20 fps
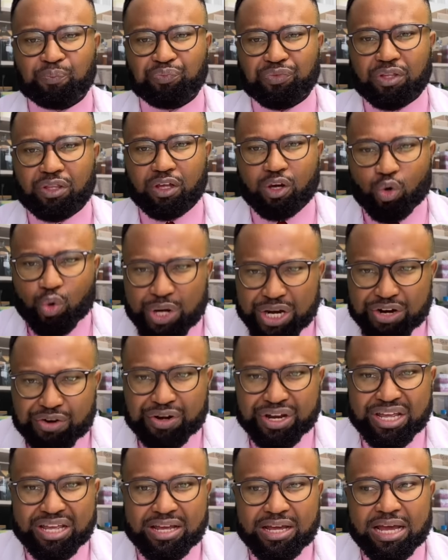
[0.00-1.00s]
the
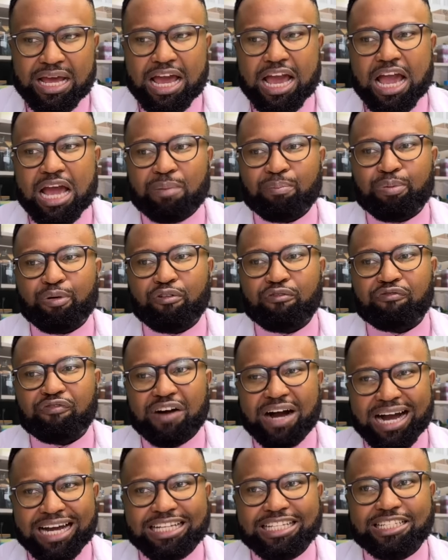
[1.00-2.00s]
query and
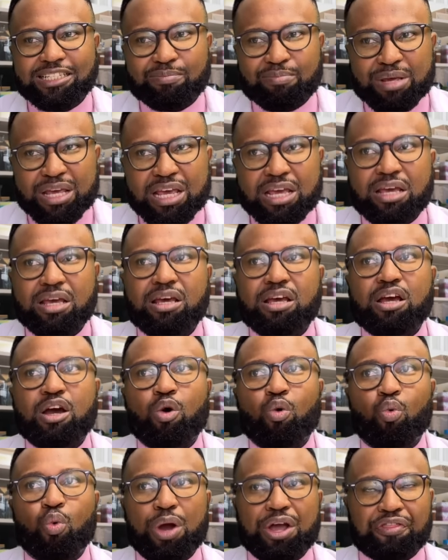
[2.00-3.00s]
provides me
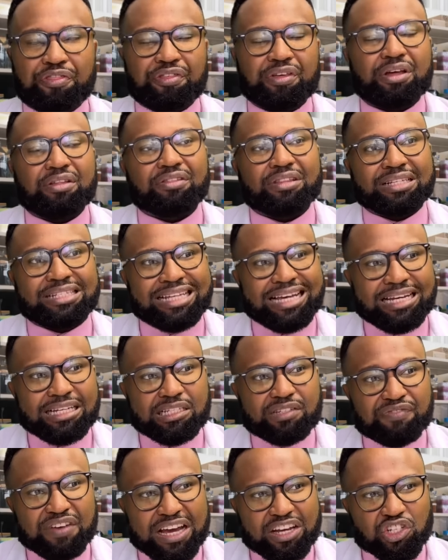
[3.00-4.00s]
with the
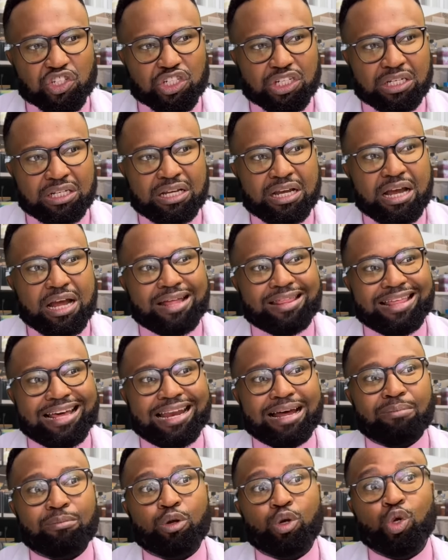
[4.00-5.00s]
satisfaction that
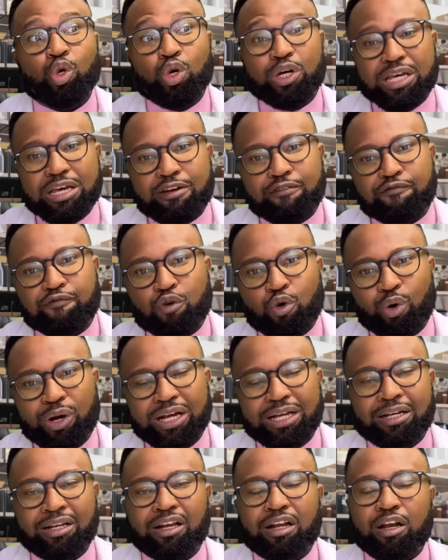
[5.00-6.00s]
I'm looking for
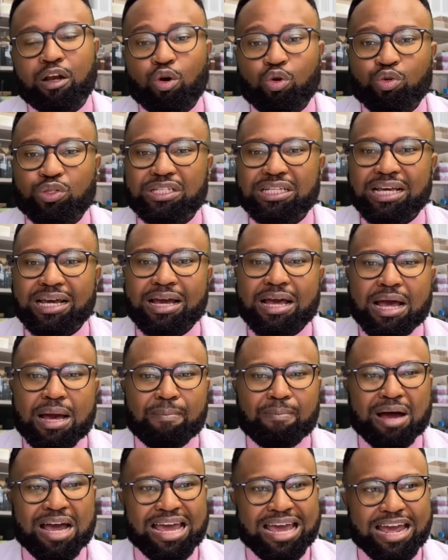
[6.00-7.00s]
in closing
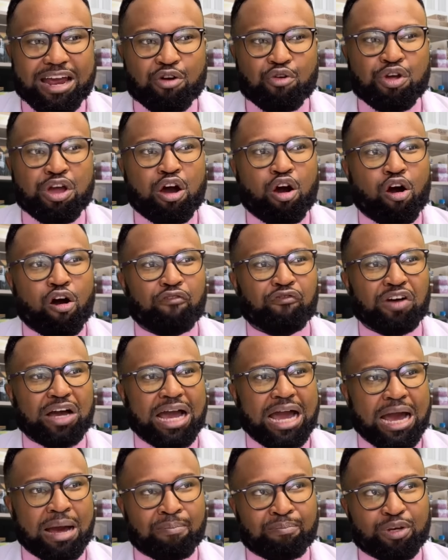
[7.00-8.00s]
my area of
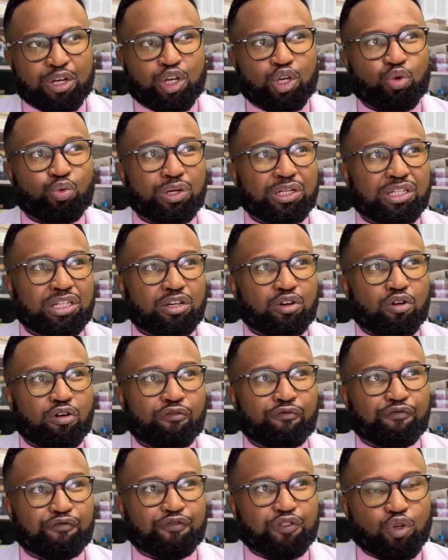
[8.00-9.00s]
ambiguity,
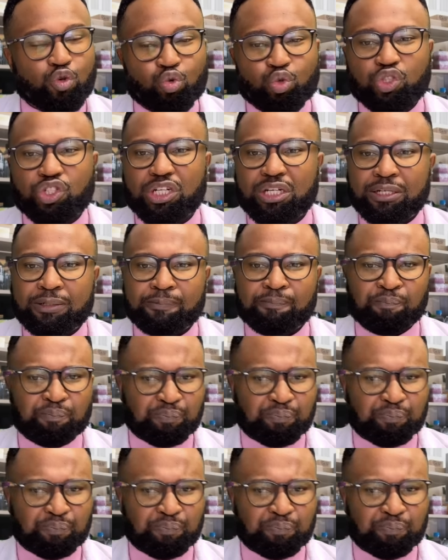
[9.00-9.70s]
confusion,